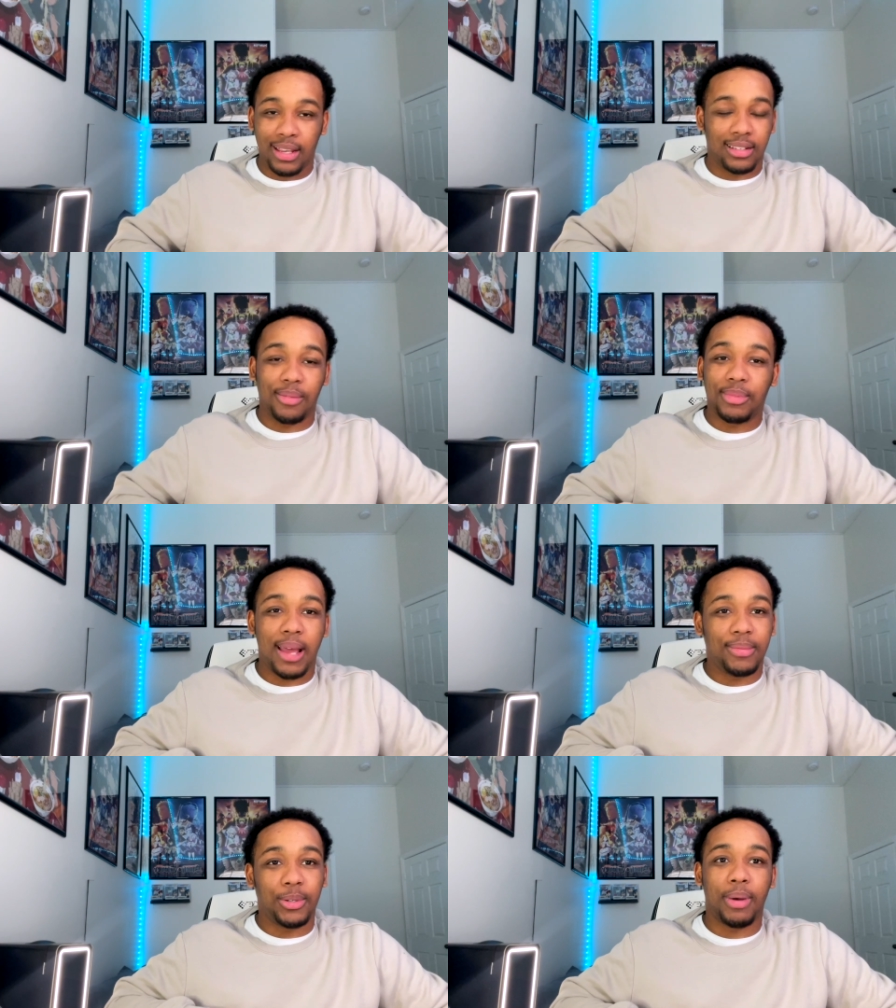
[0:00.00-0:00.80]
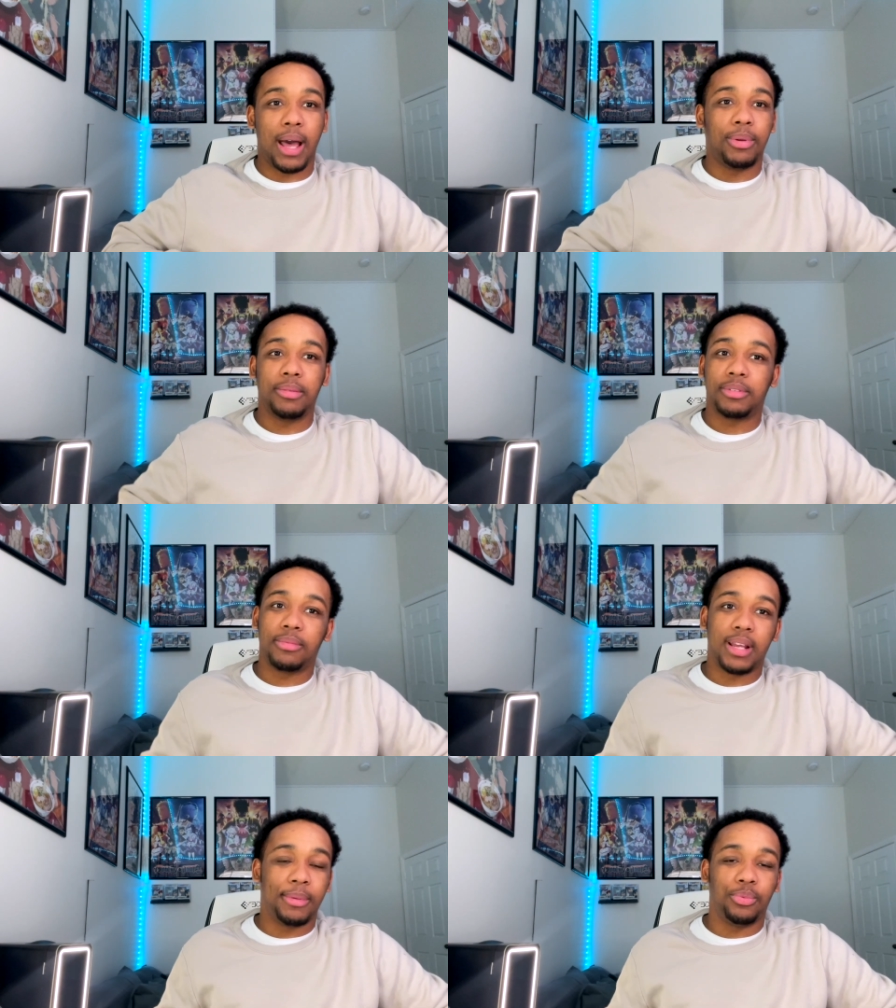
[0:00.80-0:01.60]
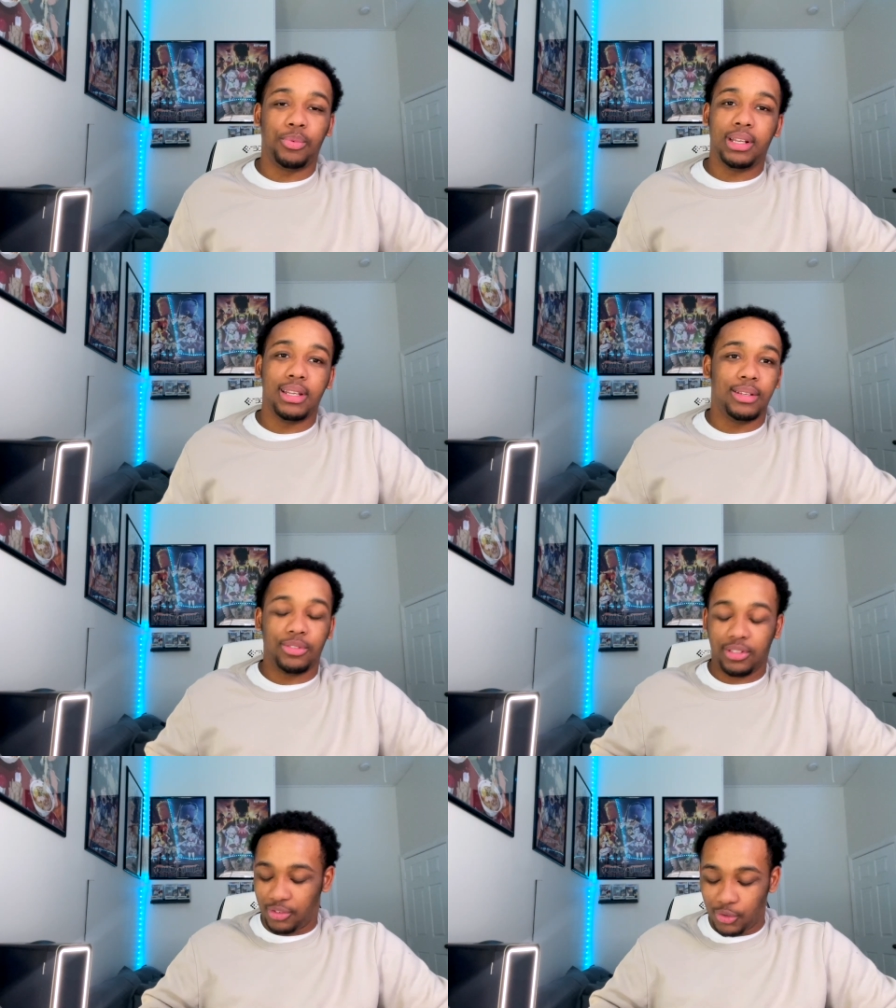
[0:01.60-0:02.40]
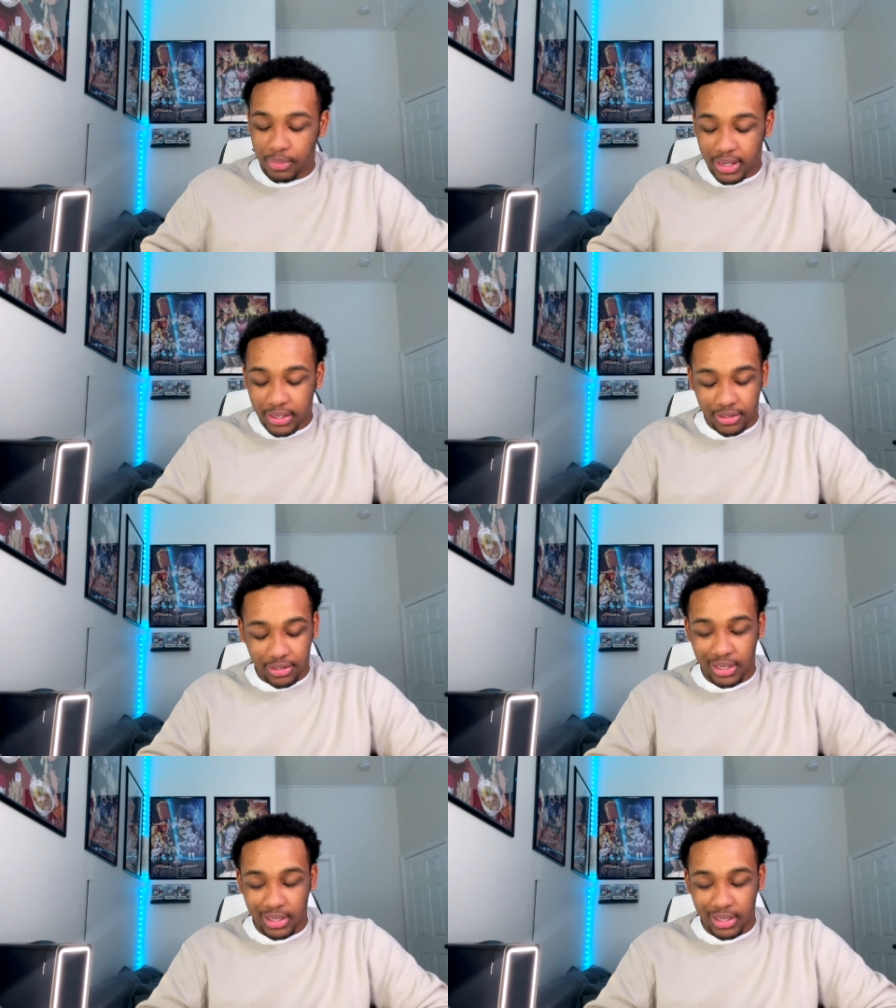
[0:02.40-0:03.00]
sometimes it'll pop up, sometimes it wouldn't, it was just too much.